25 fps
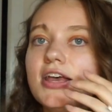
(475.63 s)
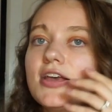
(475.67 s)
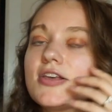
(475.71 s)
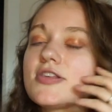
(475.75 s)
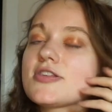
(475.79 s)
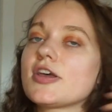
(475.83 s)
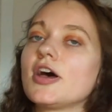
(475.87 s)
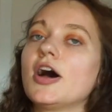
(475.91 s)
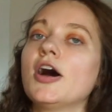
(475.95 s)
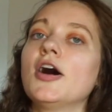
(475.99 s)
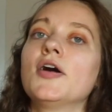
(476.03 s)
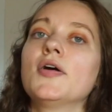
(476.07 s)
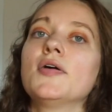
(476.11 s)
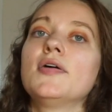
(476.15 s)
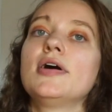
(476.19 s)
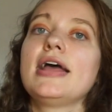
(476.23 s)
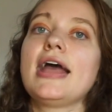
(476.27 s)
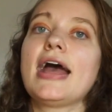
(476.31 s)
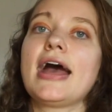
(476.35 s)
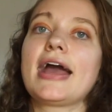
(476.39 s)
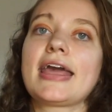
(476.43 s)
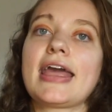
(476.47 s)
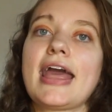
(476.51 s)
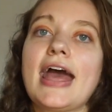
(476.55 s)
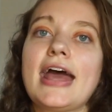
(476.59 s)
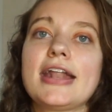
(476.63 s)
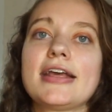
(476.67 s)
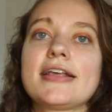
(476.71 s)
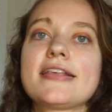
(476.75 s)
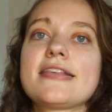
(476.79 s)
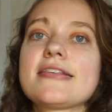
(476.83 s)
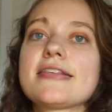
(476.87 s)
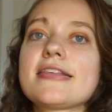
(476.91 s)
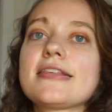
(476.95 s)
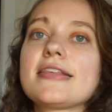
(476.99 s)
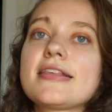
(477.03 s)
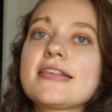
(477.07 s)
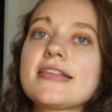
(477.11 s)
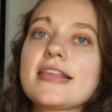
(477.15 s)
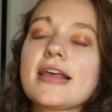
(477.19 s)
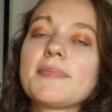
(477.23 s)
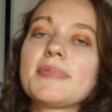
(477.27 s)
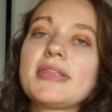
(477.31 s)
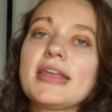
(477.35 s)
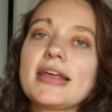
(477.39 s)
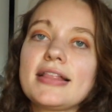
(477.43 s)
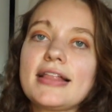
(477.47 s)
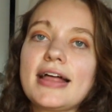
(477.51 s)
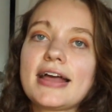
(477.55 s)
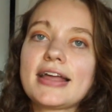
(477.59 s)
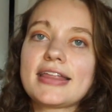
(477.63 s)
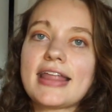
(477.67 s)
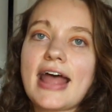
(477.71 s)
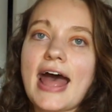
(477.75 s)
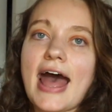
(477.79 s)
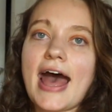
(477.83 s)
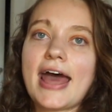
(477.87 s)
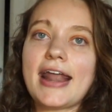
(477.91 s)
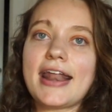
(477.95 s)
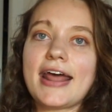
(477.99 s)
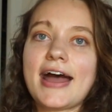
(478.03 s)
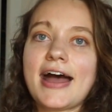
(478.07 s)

So again, it's something like that.